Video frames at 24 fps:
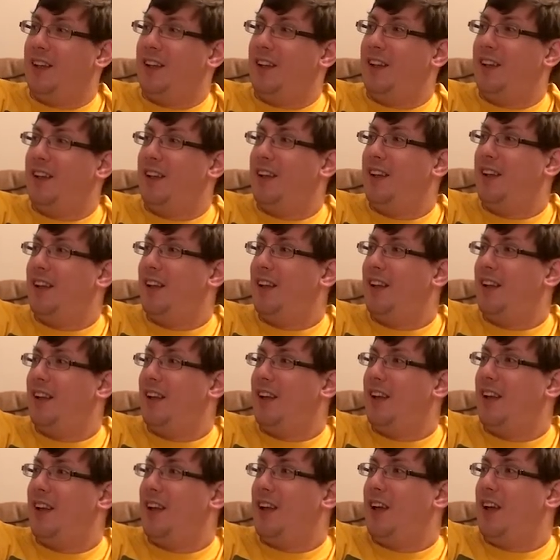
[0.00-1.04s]

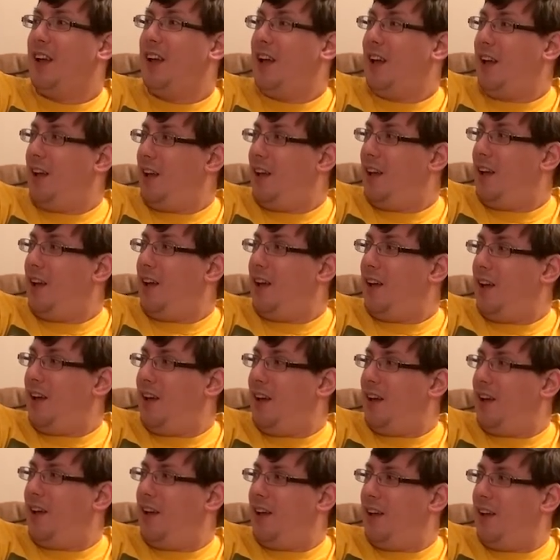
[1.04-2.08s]

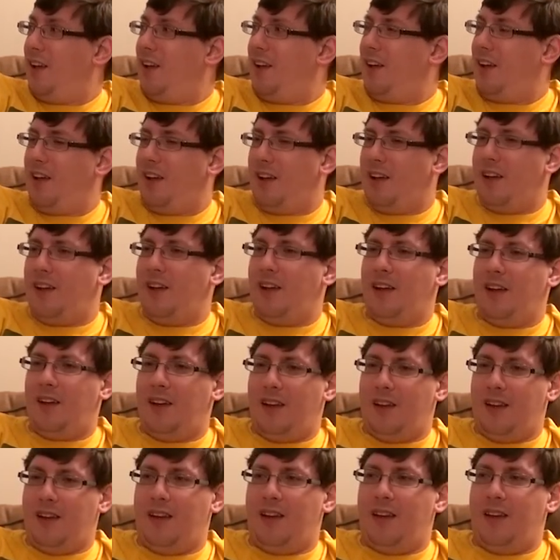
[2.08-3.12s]

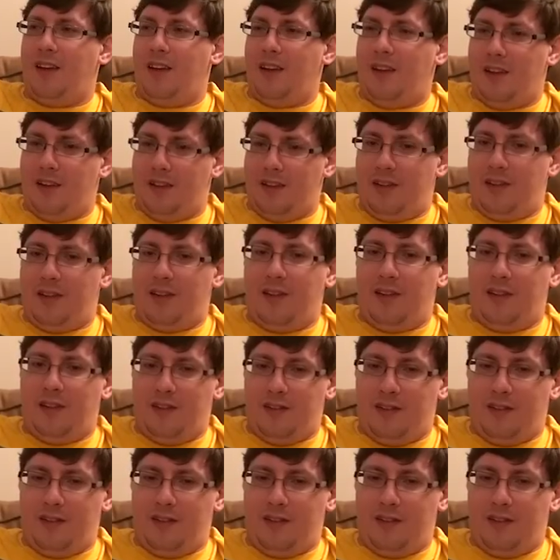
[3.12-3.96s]
This person isn't speaking.